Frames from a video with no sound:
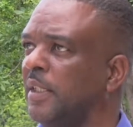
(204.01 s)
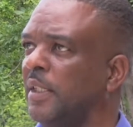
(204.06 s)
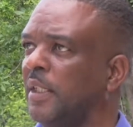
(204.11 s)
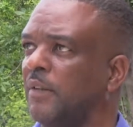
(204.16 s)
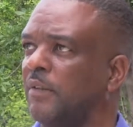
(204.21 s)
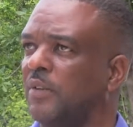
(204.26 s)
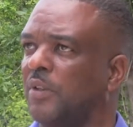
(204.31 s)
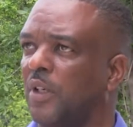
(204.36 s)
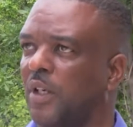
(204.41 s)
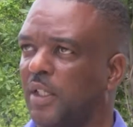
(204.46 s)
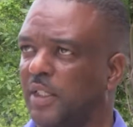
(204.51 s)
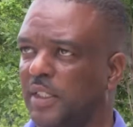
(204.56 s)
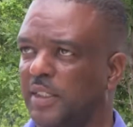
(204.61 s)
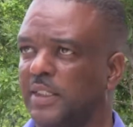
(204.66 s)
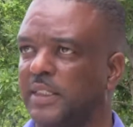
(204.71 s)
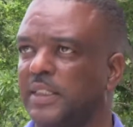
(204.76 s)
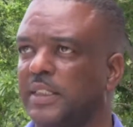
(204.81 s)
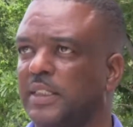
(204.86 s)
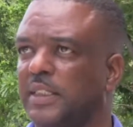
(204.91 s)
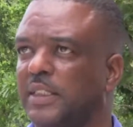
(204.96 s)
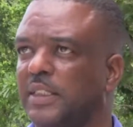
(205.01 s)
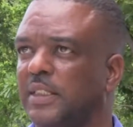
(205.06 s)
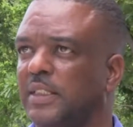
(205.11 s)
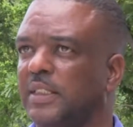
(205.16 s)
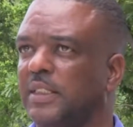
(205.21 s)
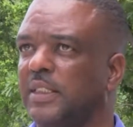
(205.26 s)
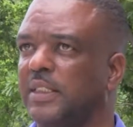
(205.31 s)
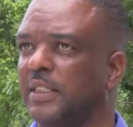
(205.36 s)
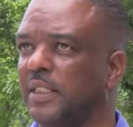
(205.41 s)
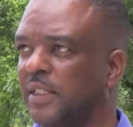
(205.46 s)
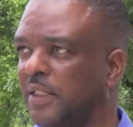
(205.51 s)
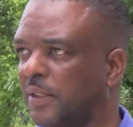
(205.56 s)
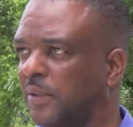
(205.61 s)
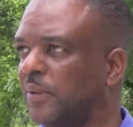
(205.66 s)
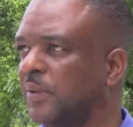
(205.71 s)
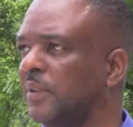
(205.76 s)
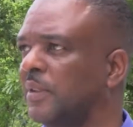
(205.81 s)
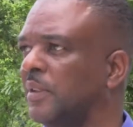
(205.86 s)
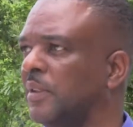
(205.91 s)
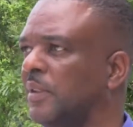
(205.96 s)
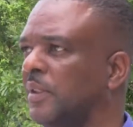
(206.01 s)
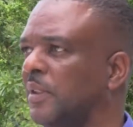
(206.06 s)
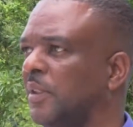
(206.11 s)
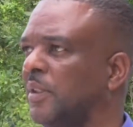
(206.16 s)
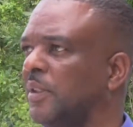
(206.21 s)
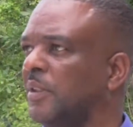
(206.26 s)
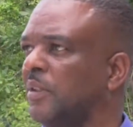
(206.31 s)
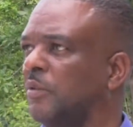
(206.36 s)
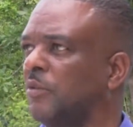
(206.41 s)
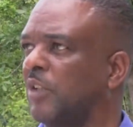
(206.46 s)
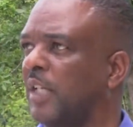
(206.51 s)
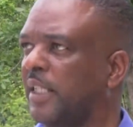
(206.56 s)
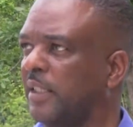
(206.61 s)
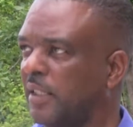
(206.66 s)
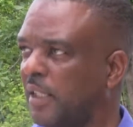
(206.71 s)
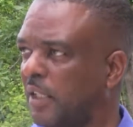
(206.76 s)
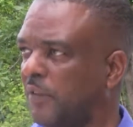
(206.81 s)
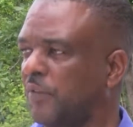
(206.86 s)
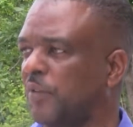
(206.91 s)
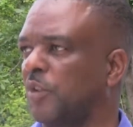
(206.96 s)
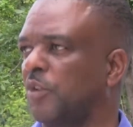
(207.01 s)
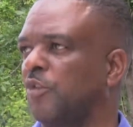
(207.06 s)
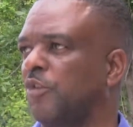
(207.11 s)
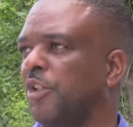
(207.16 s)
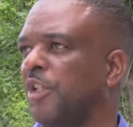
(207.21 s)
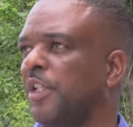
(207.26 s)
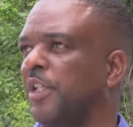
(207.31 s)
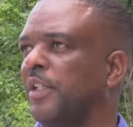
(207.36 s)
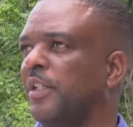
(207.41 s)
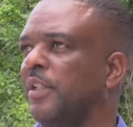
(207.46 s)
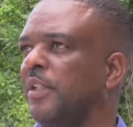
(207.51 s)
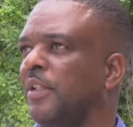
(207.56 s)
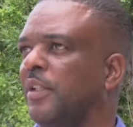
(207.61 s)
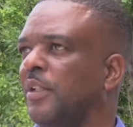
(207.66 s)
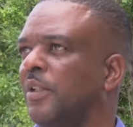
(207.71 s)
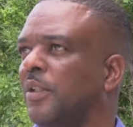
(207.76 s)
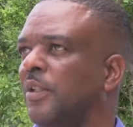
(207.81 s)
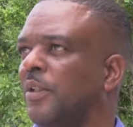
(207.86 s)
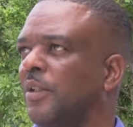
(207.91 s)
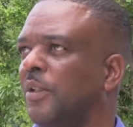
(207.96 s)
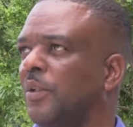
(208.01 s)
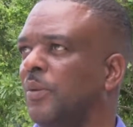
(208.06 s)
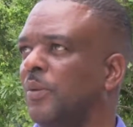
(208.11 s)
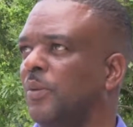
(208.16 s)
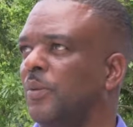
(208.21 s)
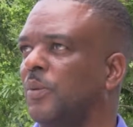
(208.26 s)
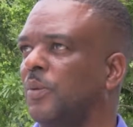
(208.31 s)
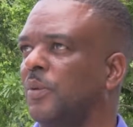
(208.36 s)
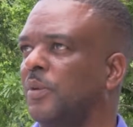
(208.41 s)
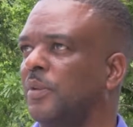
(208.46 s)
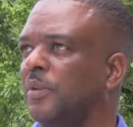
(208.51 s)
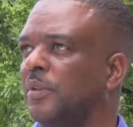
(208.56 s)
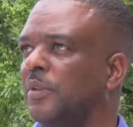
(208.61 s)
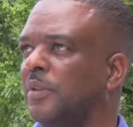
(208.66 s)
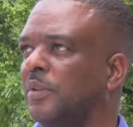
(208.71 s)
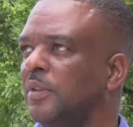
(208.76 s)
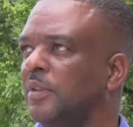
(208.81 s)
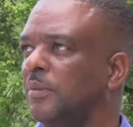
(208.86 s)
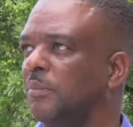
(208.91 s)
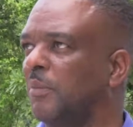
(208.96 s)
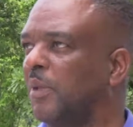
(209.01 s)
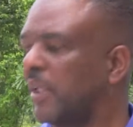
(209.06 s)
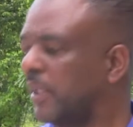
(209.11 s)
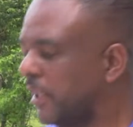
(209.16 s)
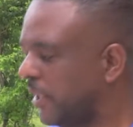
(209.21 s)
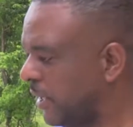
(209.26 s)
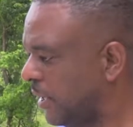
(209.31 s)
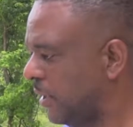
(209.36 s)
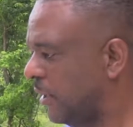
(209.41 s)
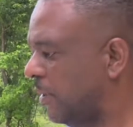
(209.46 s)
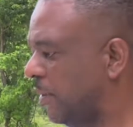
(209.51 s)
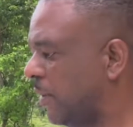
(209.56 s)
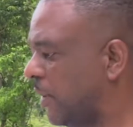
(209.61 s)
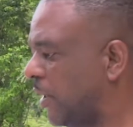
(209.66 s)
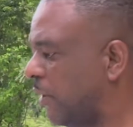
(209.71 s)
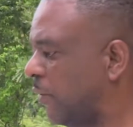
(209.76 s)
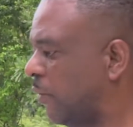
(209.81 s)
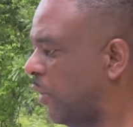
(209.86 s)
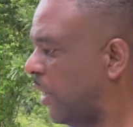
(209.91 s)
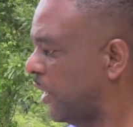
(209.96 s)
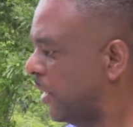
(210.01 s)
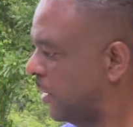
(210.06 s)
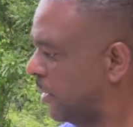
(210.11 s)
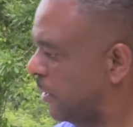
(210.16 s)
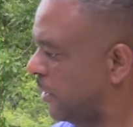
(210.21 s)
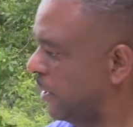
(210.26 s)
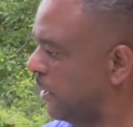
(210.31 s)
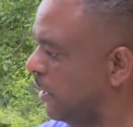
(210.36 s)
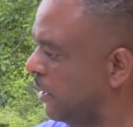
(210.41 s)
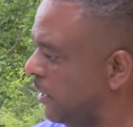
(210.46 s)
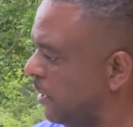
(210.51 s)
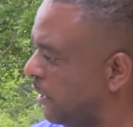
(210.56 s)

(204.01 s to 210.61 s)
I've gone and seen in the house right after the rain how the mud would have washed,